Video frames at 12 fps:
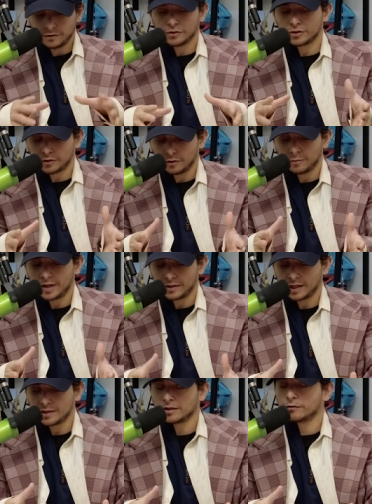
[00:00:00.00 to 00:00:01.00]
There's a certain amount of
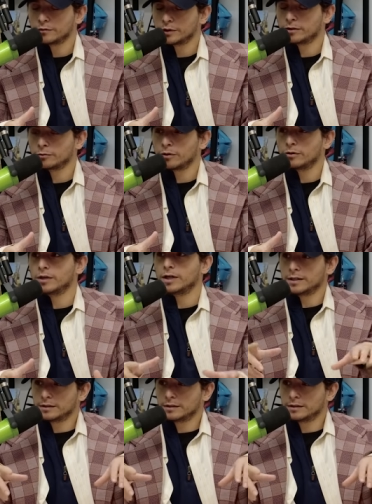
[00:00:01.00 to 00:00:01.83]
guys on the free throw line.